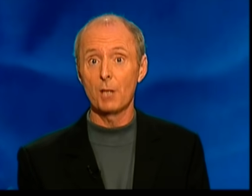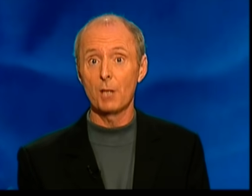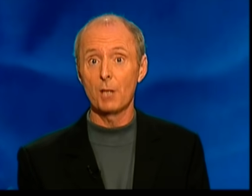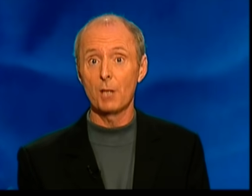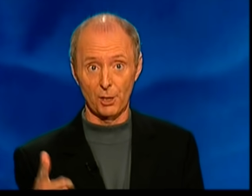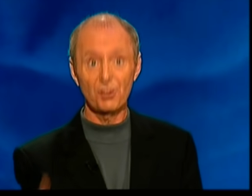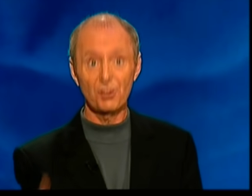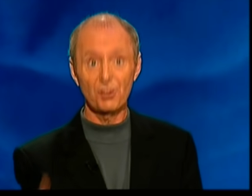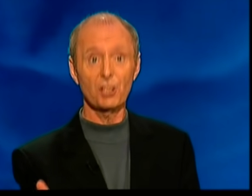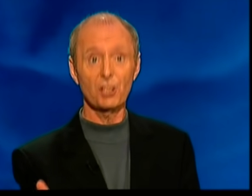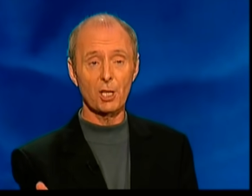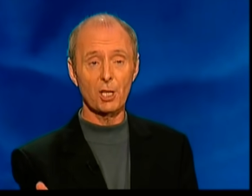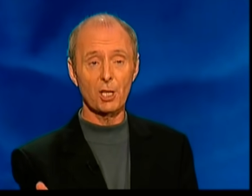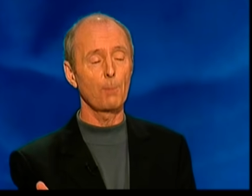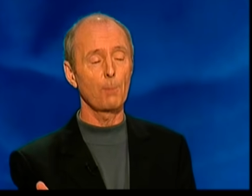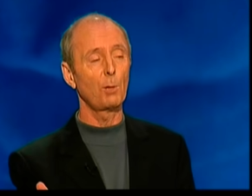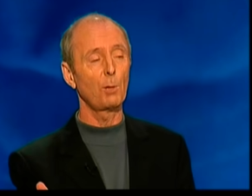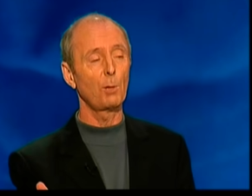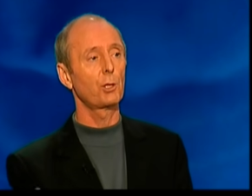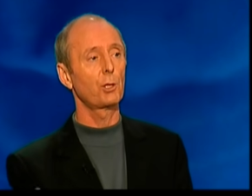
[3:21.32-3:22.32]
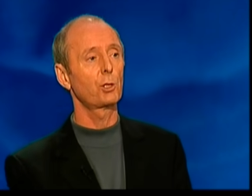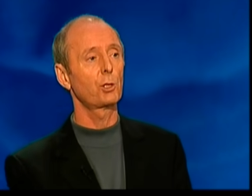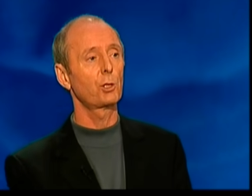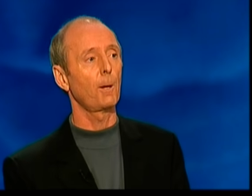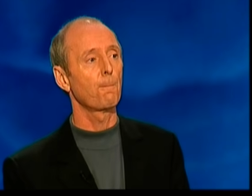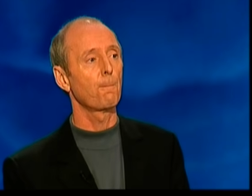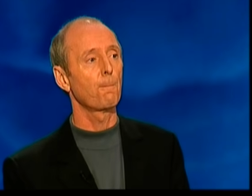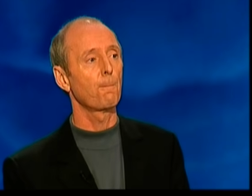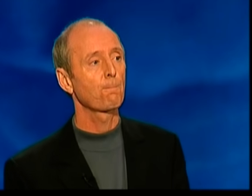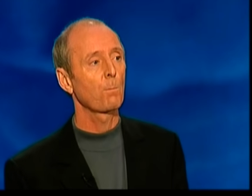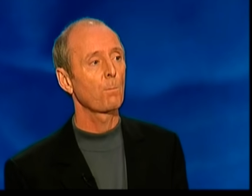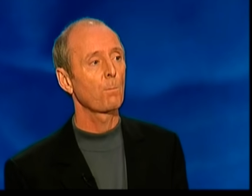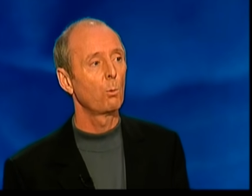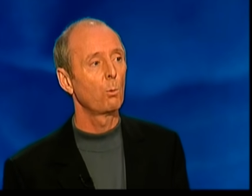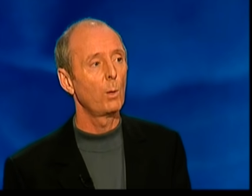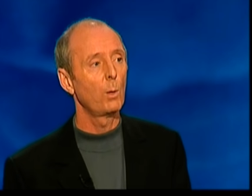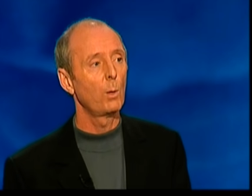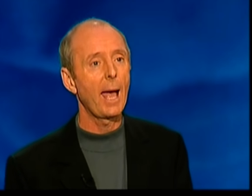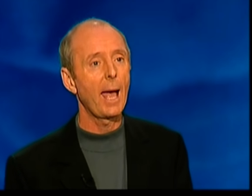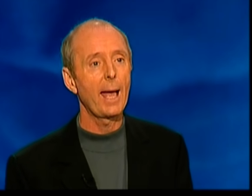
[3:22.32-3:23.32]
last year,
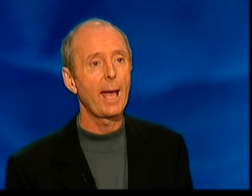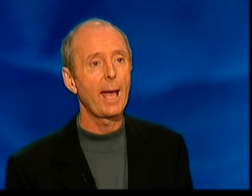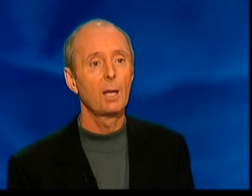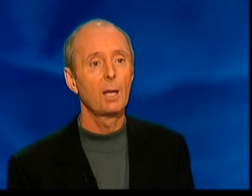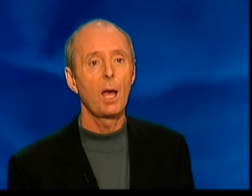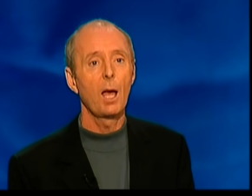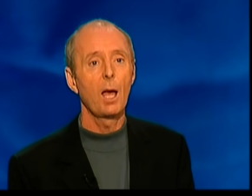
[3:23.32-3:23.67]
we had